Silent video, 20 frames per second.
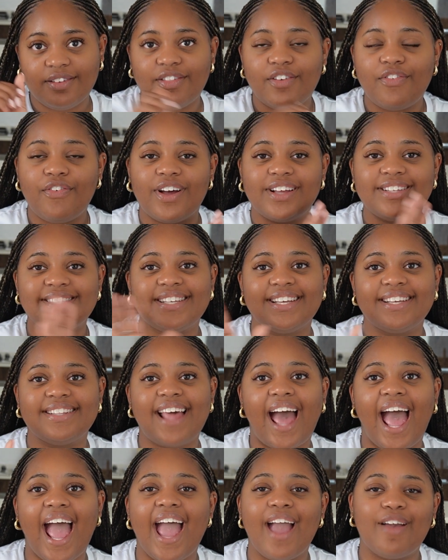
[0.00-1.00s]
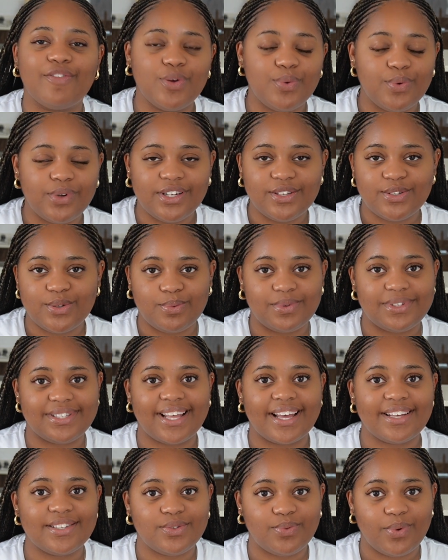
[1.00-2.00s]
the first thing that everyone is
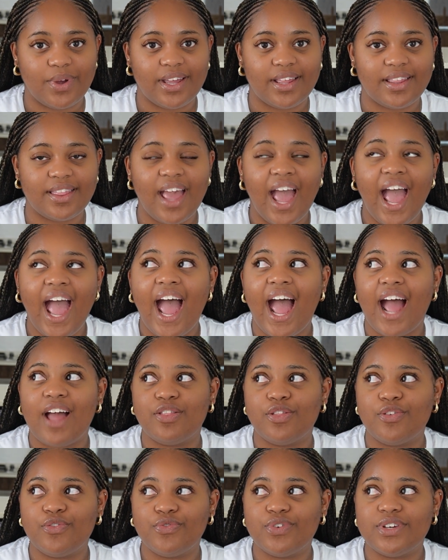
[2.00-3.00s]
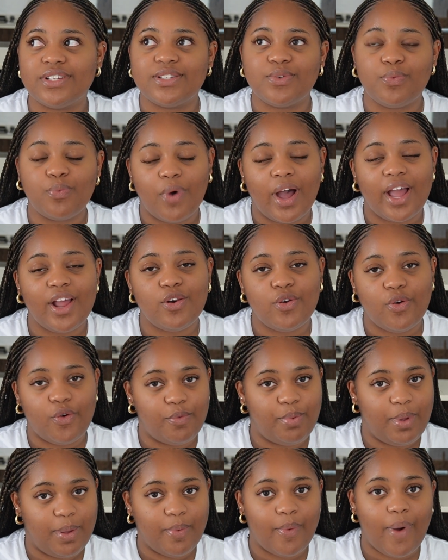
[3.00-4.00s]
obsessed with, and the reason why a lot
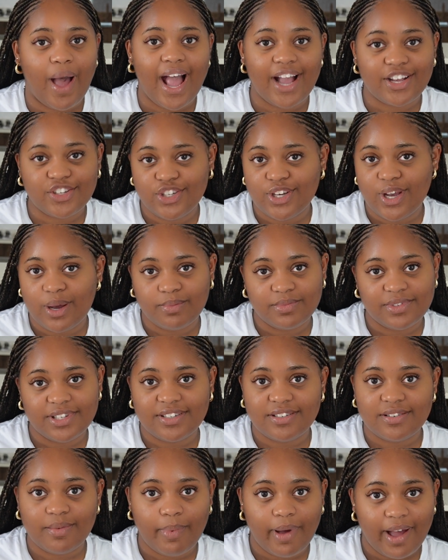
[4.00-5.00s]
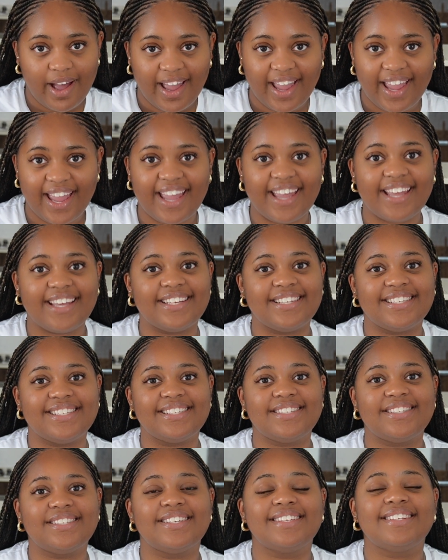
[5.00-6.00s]
of people actually come to Dubai,
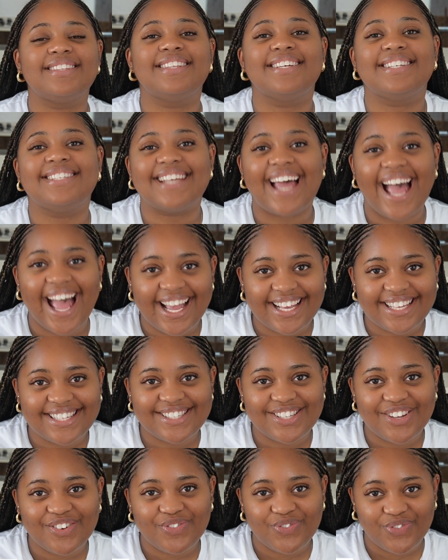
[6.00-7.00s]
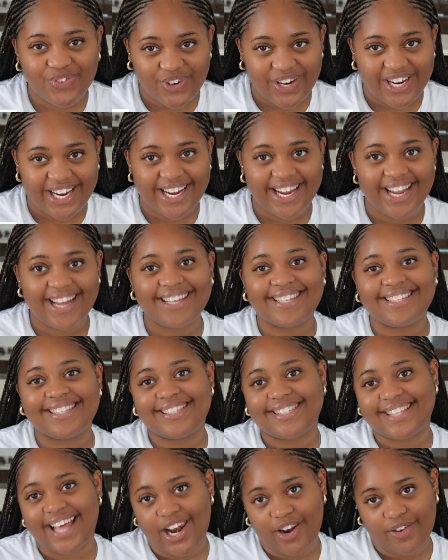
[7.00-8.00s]
is the tax-free
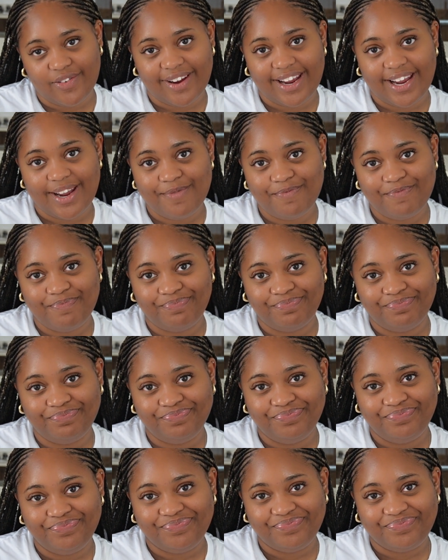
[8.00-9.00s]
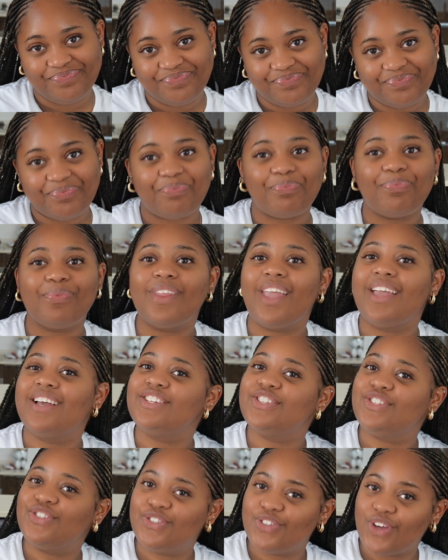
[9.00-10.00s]
salary.
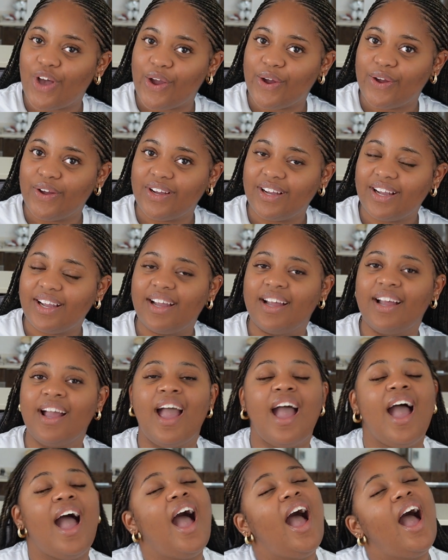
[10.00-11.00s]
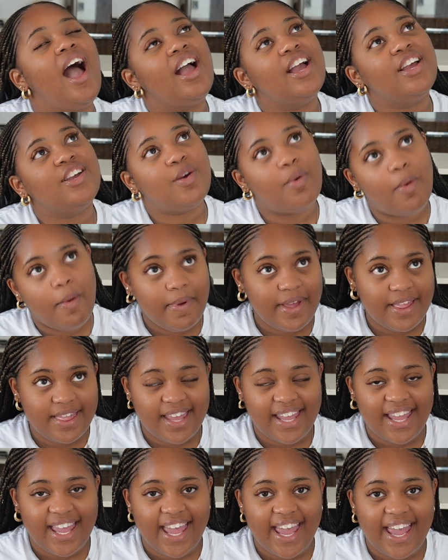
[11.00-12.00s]
So you're probably
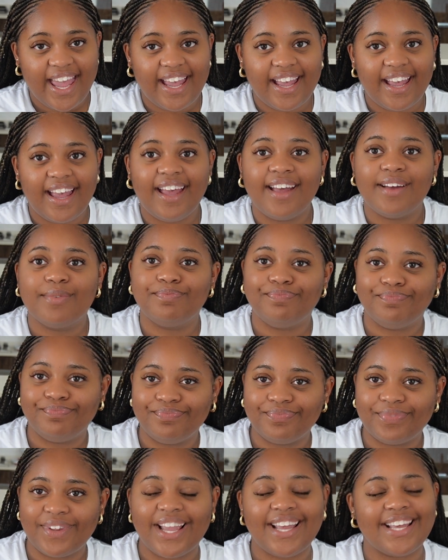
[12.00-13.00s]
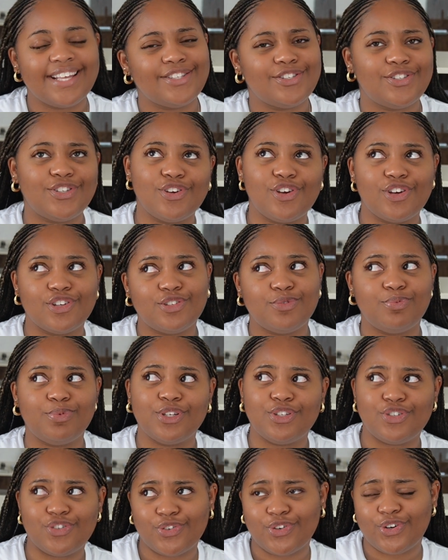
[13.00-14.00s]
thinking, it's too good to
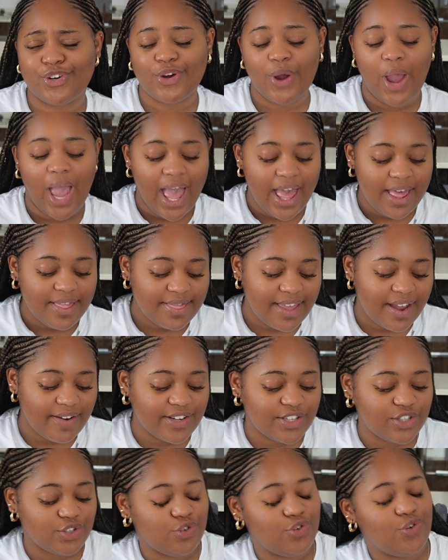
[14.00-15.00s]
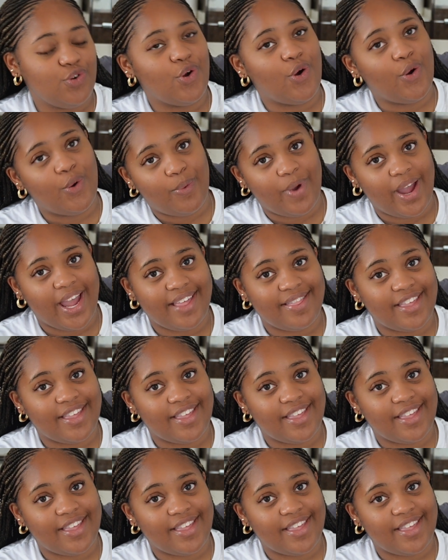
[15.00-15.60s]
be true. There is no way